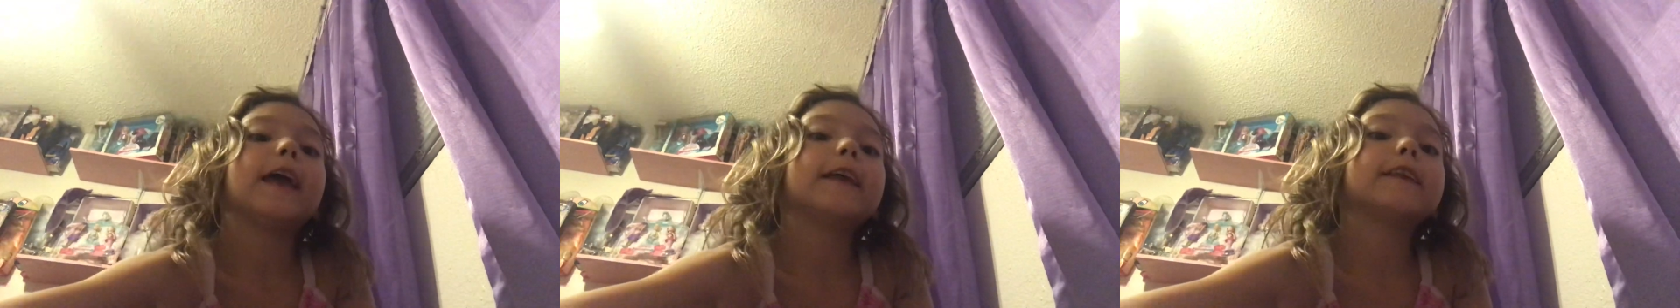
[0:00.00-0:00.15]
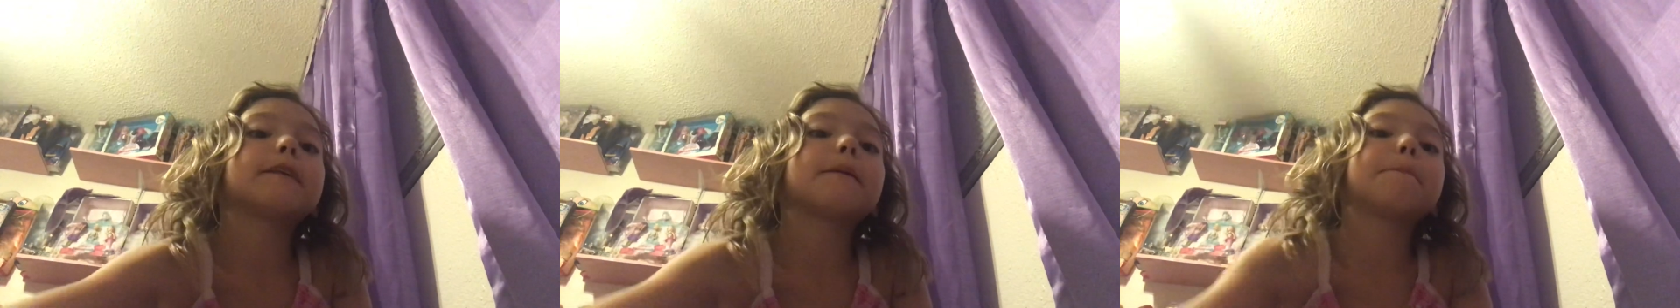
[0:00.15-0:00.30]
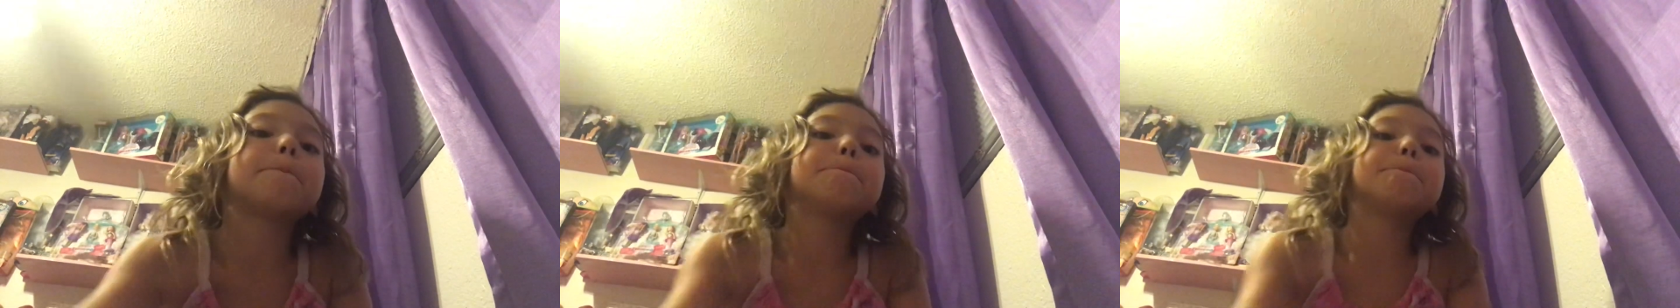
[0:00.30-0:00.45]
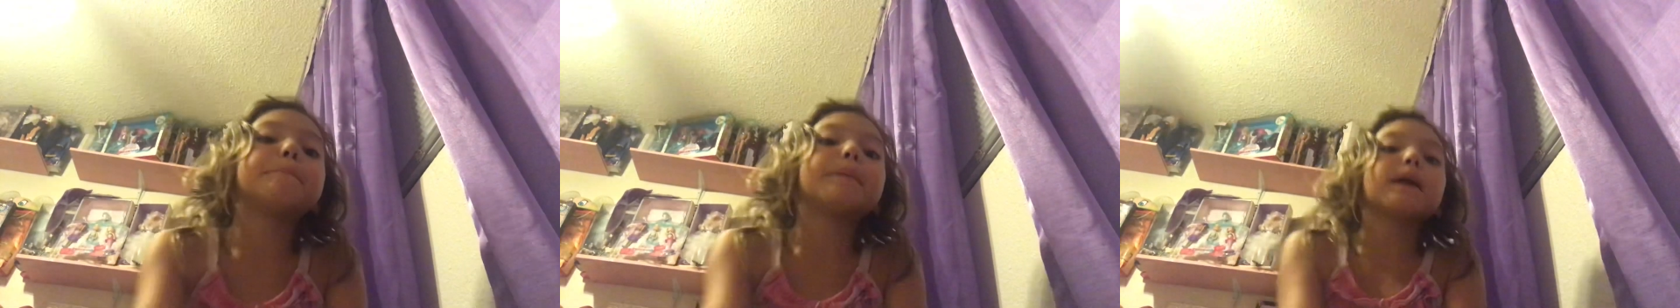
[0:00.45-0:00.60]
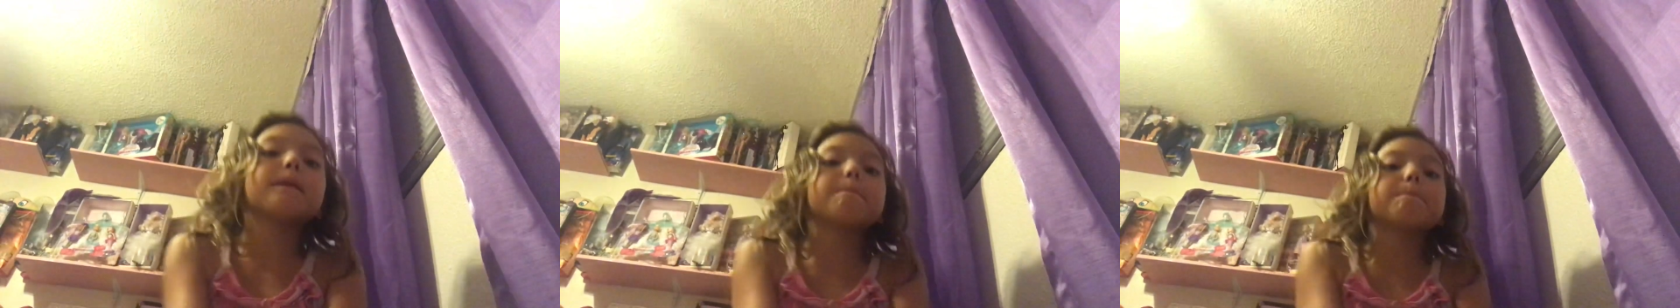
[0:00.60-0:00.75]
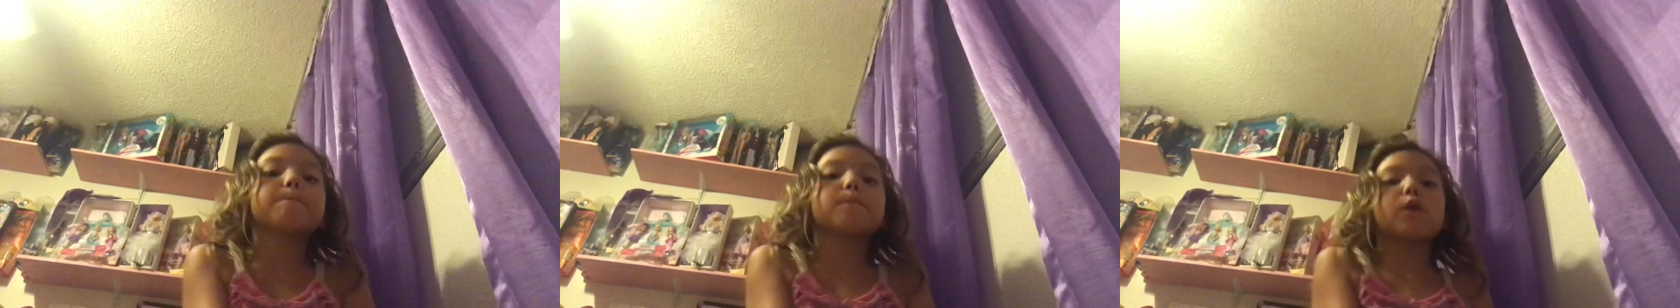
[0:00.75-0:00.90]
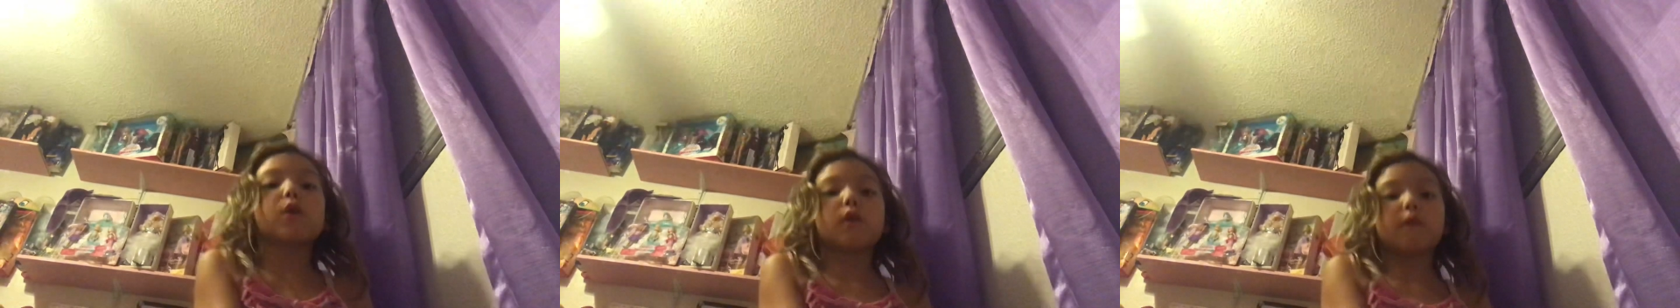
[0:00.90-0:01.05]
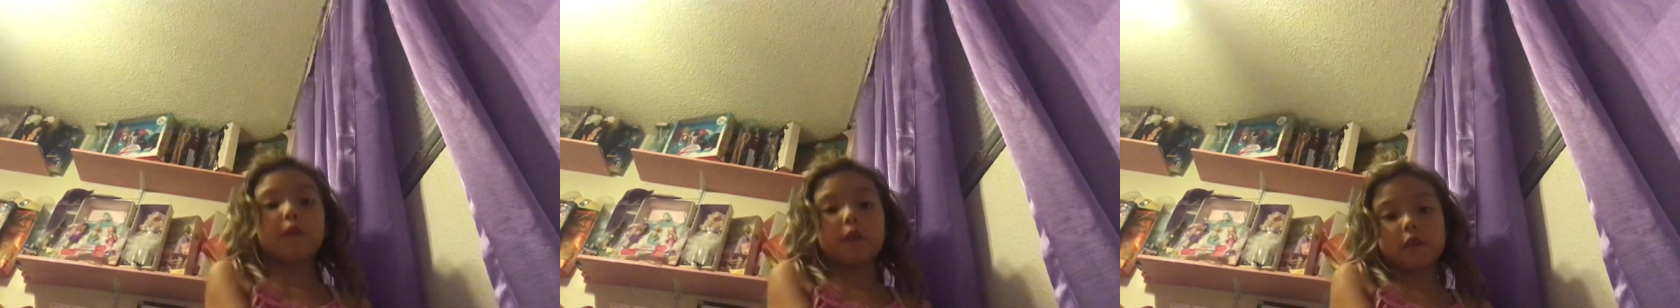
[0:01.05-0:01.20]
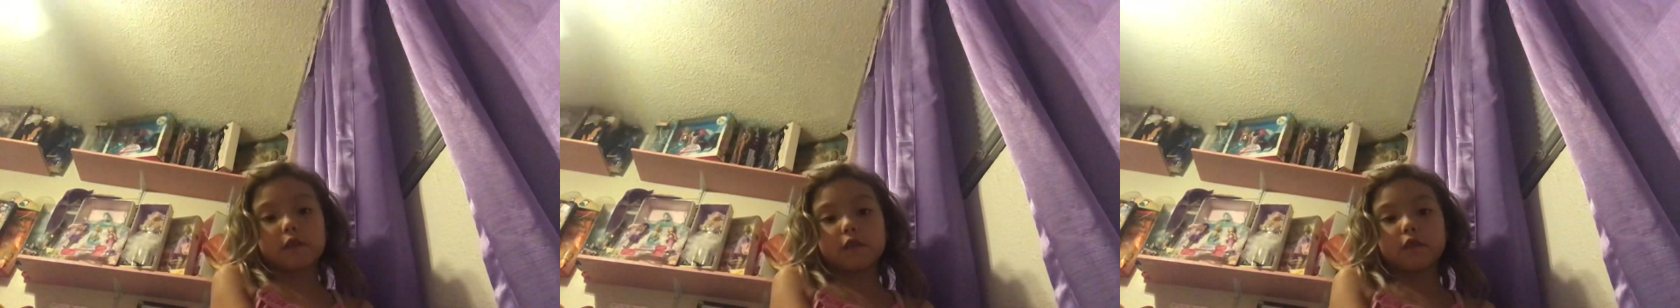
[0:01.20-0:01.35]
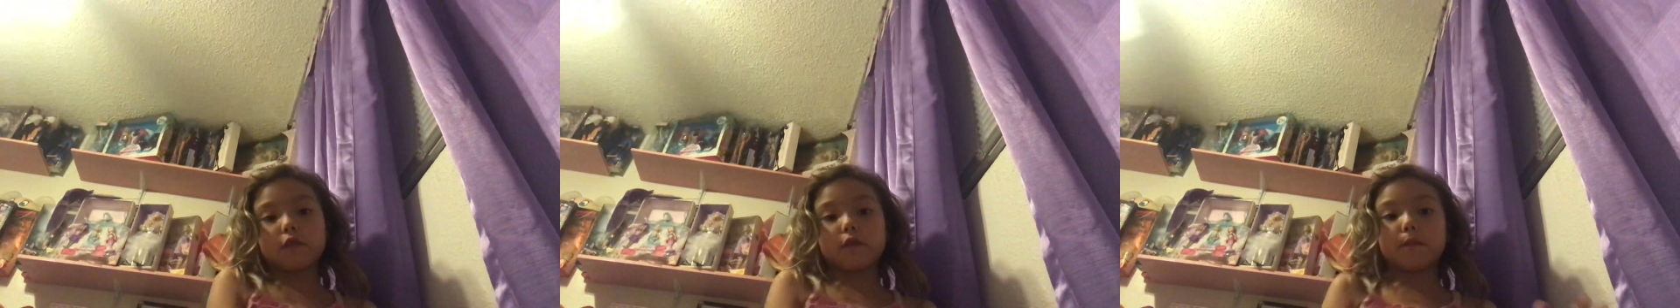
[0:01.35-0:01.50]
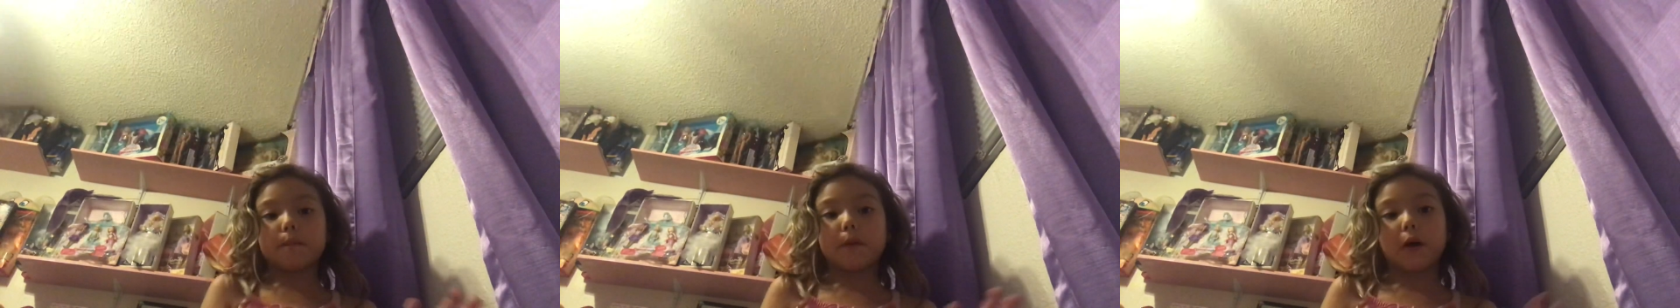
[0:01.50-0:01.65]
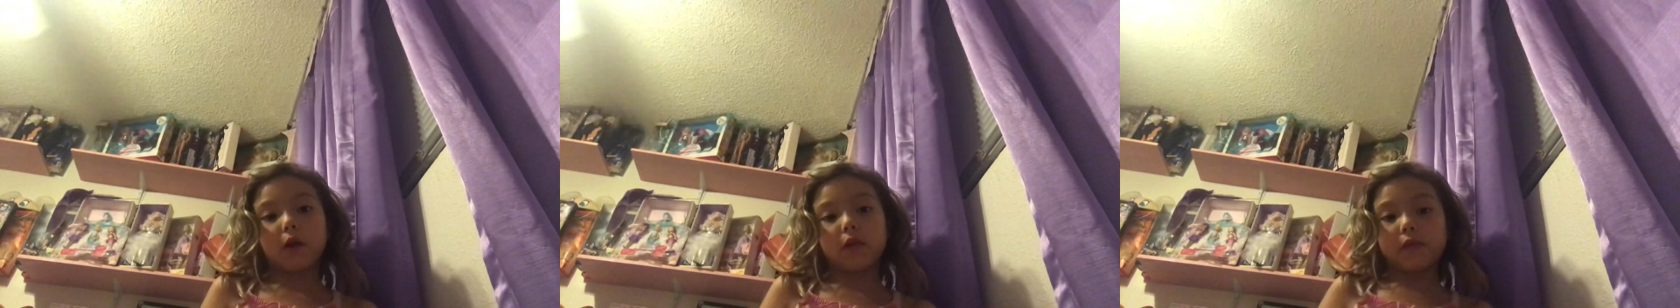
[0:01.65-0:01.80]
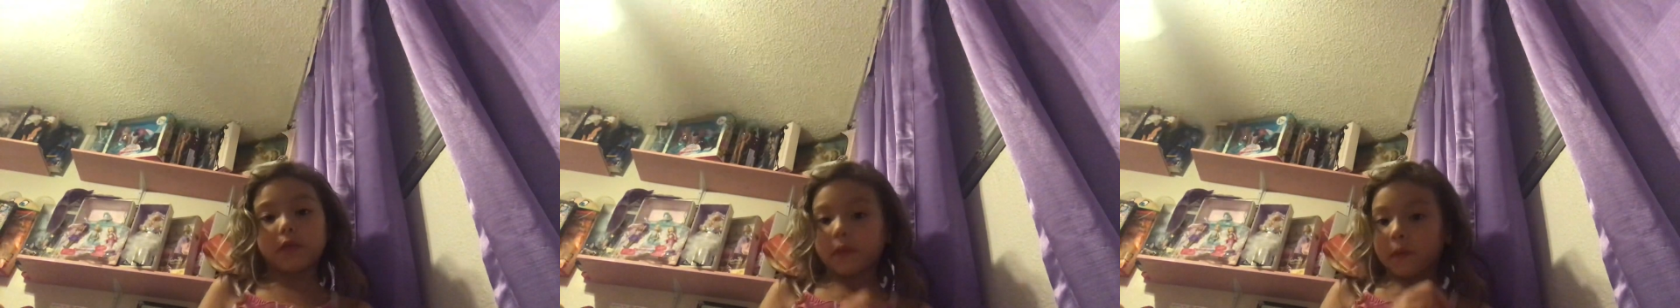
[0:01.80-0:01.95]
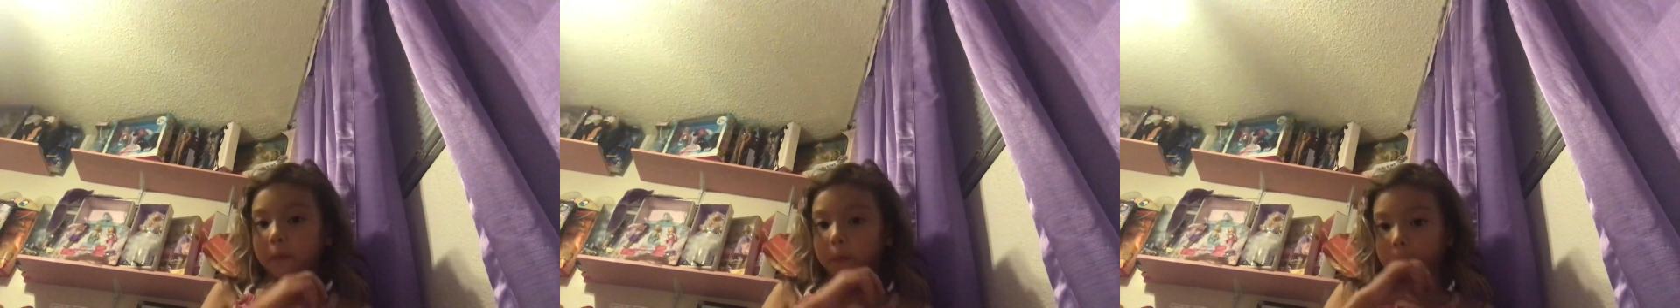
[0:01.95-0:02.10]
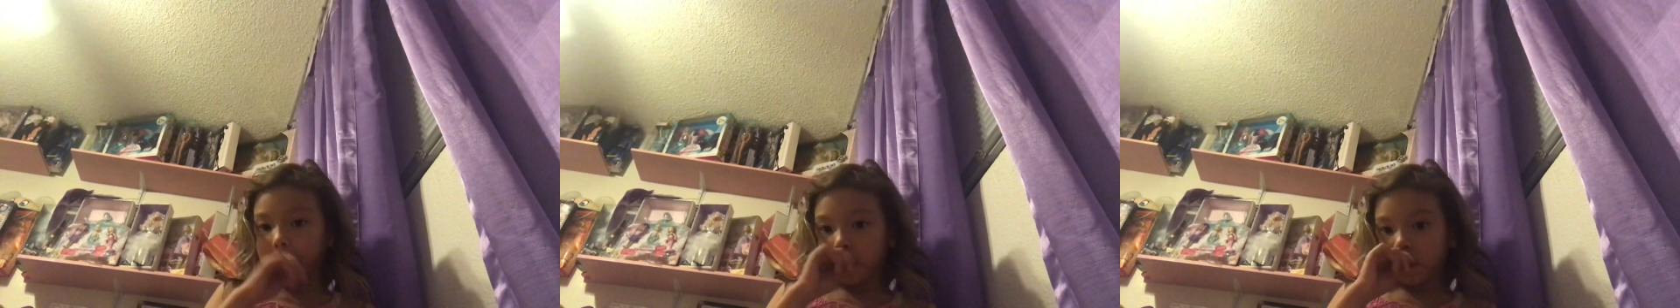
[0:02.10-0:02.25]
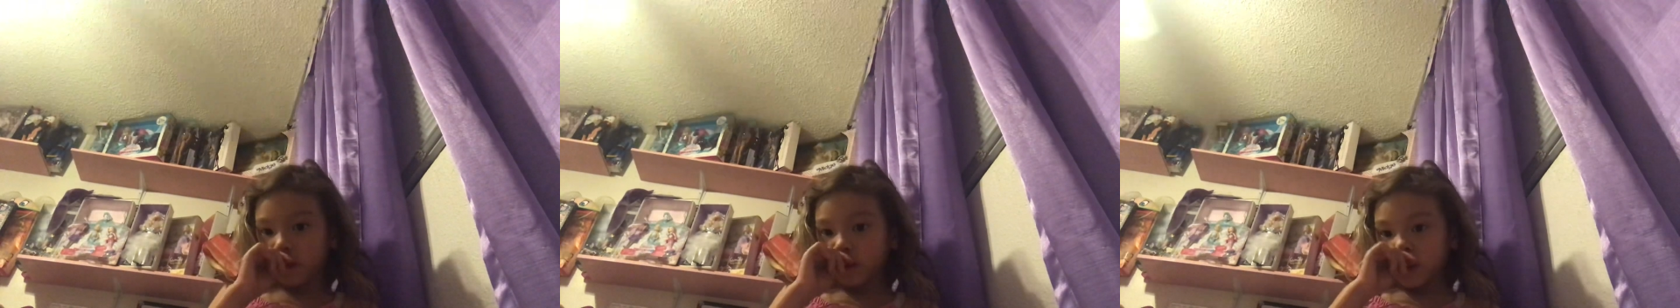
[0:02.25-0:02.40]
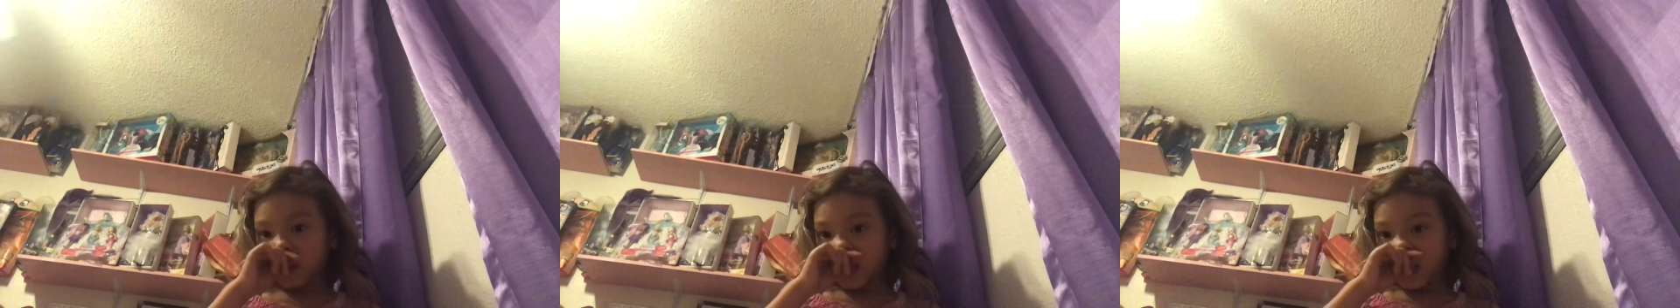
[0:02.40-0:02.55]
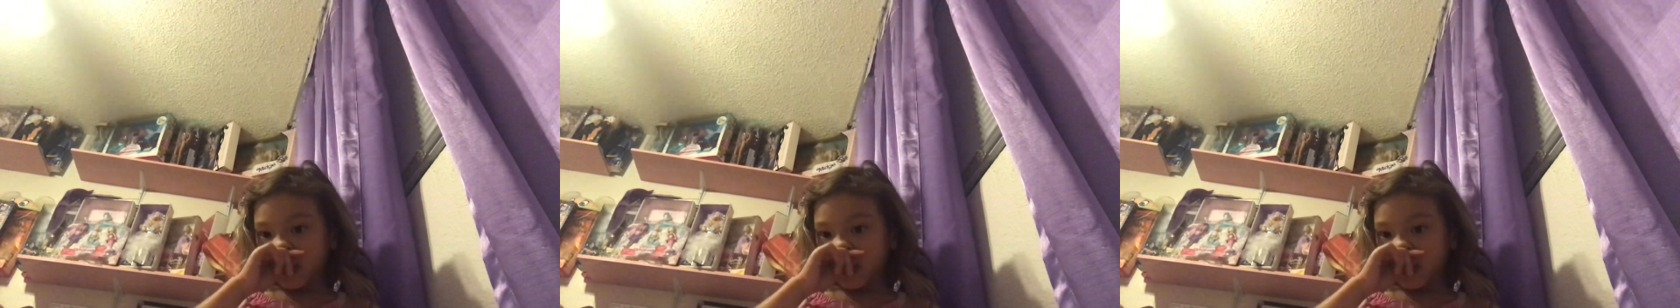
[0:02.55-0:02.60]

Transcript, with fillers: is a bit more responsible.